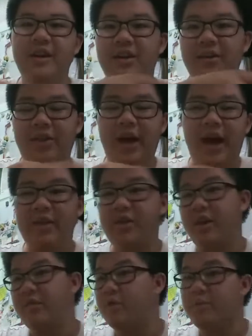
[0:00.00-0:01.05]
That
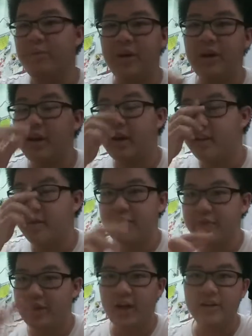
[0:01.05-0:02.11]
thing would be like,
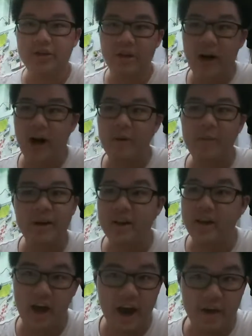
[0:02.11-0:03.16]
I don't know how many
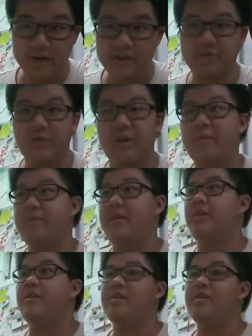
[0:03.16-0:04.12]
carats would that be.